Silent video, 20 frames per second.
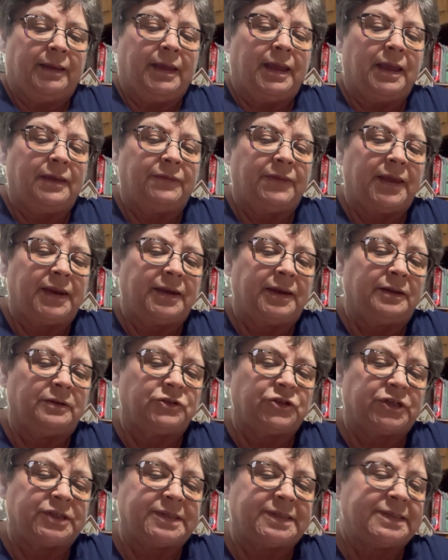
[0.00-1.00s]
And then he'll
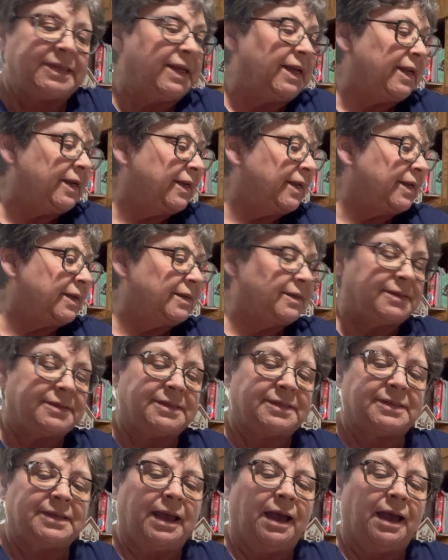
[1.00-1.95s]
just need his